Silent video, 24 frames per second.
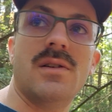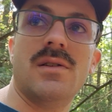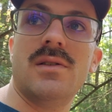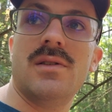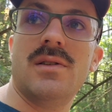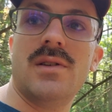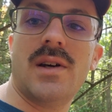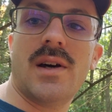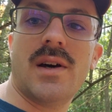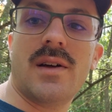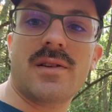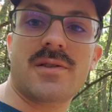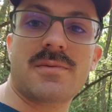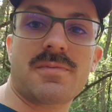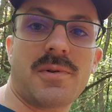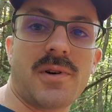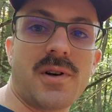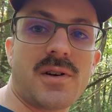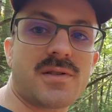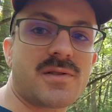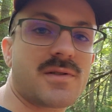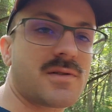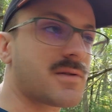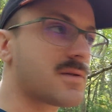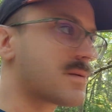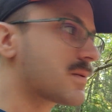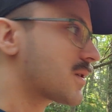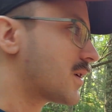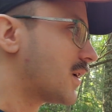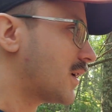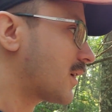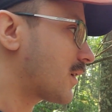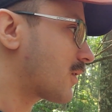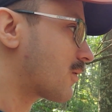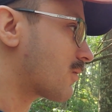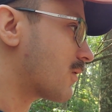yeah, this place is
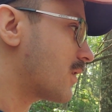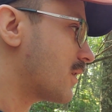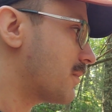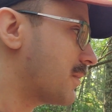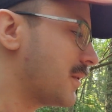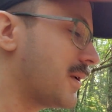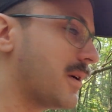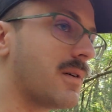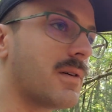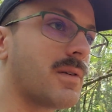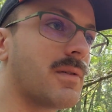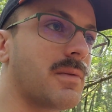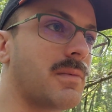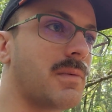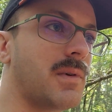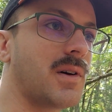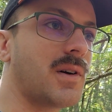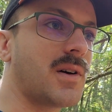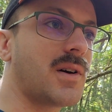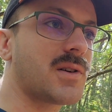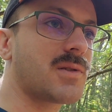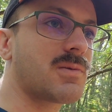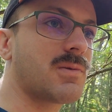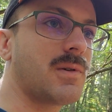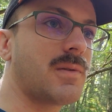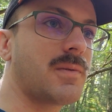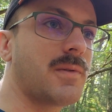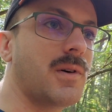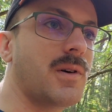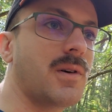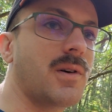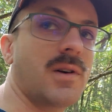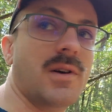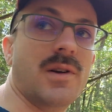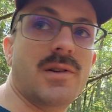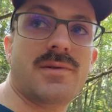kind of creepy, to be honest with
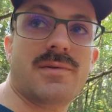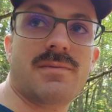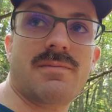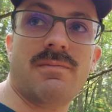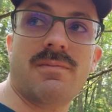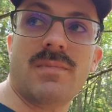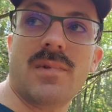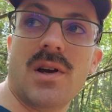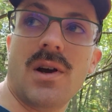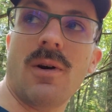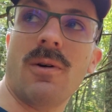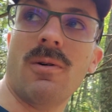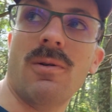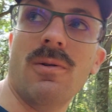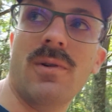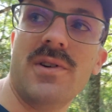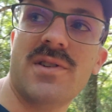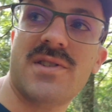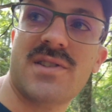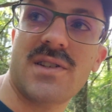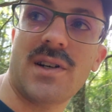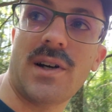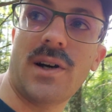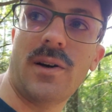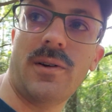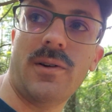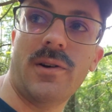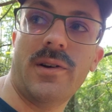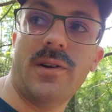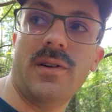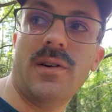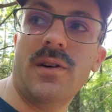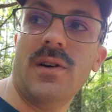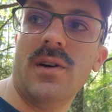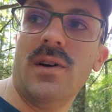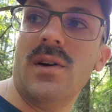you. It's eerily silent,
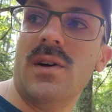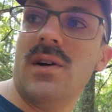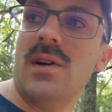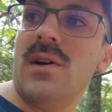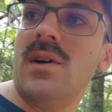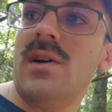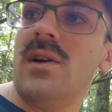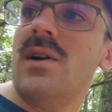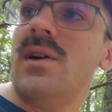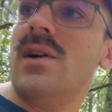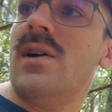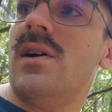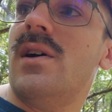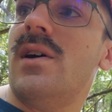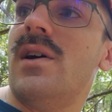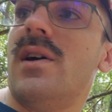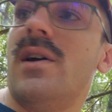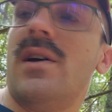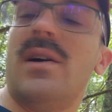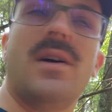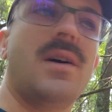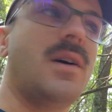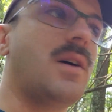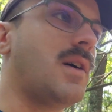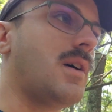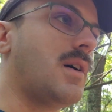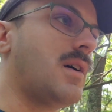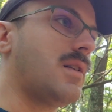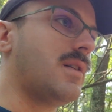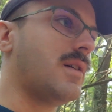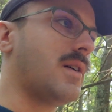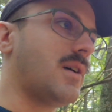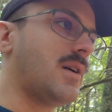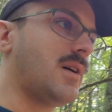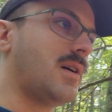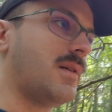
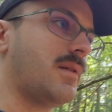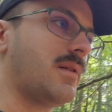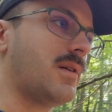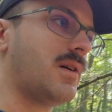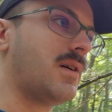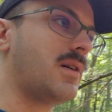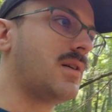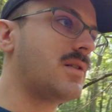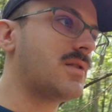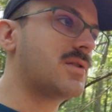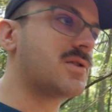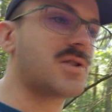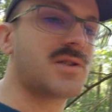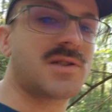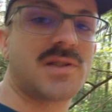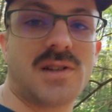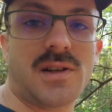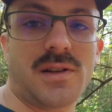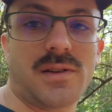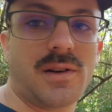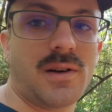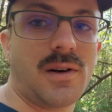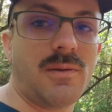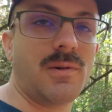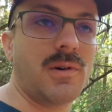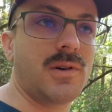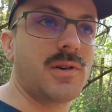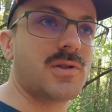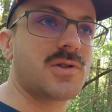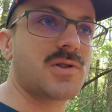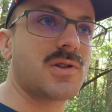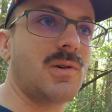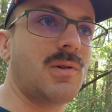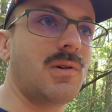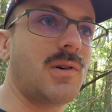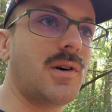and it's just something I wanted to
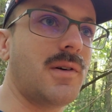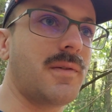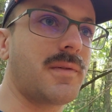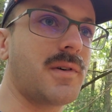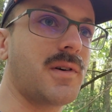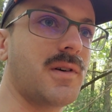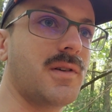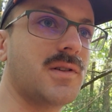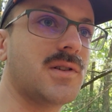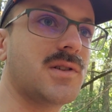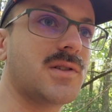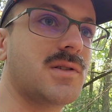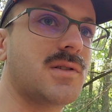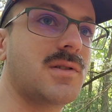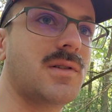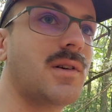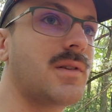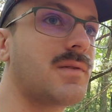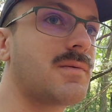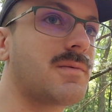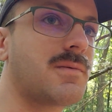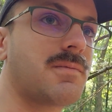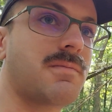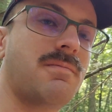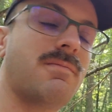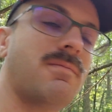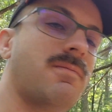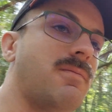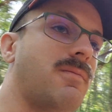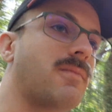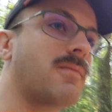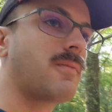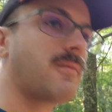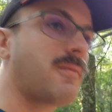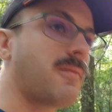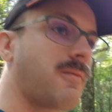show off because it's
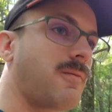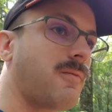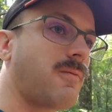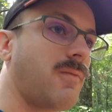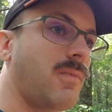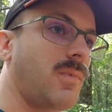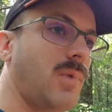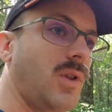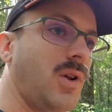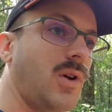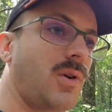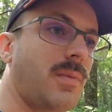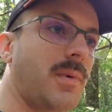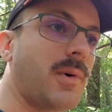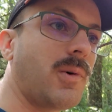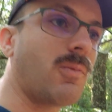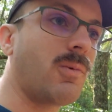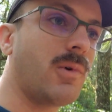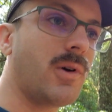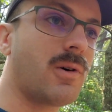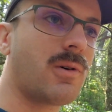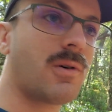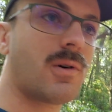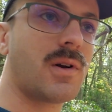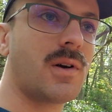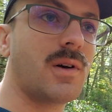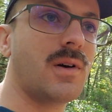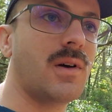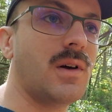a little bit weird.